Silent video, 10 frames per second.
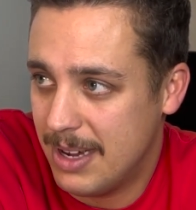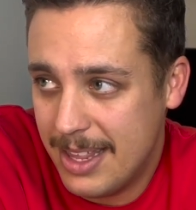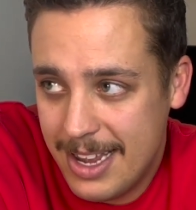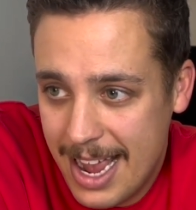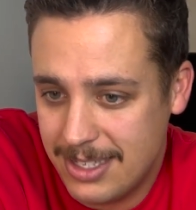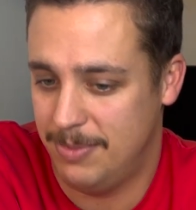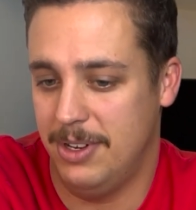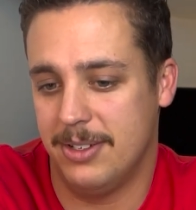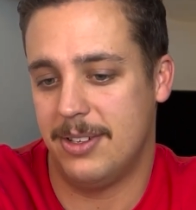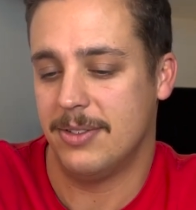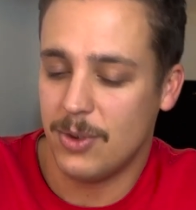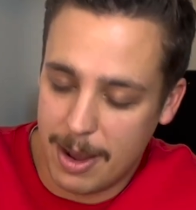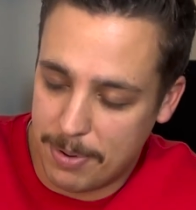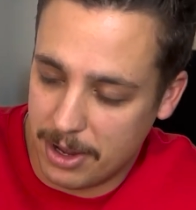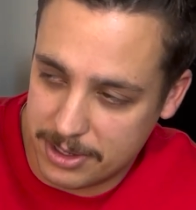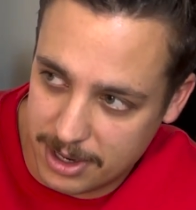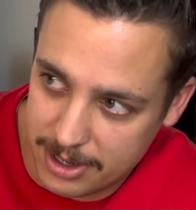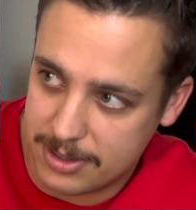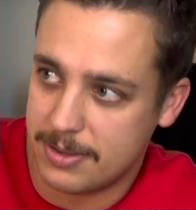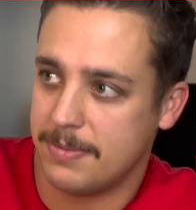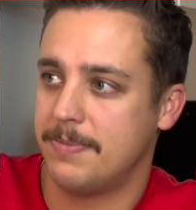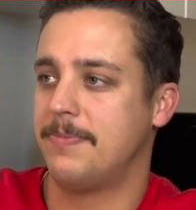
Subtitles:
I think he has to be an all-star. So I apologize